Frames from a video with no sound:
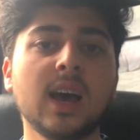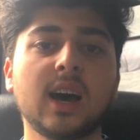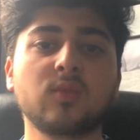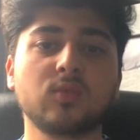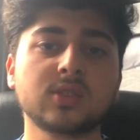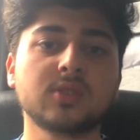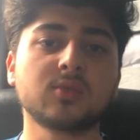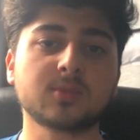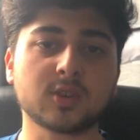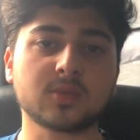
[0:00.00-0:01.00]
and want to do as
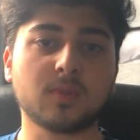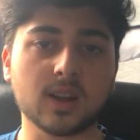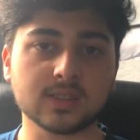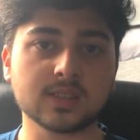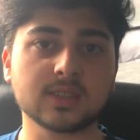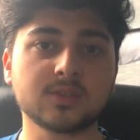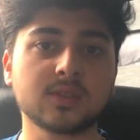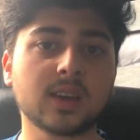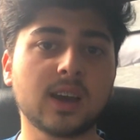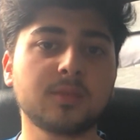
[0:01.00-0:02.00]
much practice as you
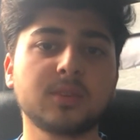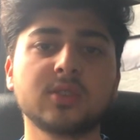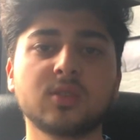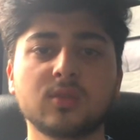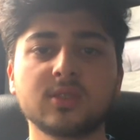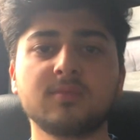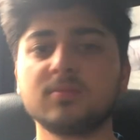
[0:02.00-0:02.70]
can, but you don't want to